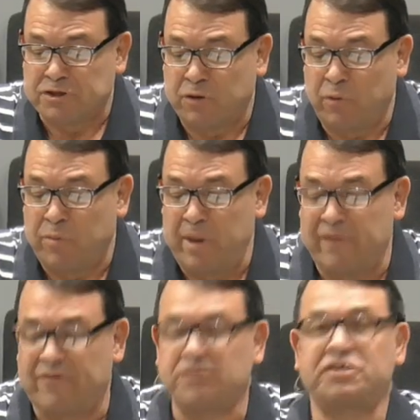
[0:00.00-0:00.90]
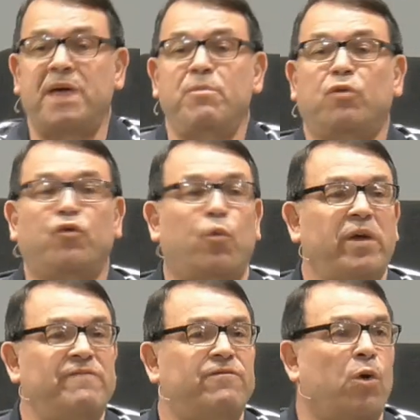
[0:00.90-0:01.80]
with me to 1 Samuel
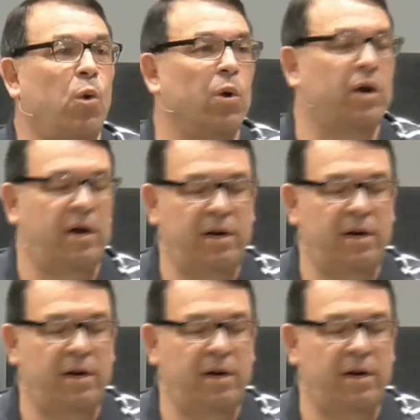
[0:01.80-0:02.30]
24.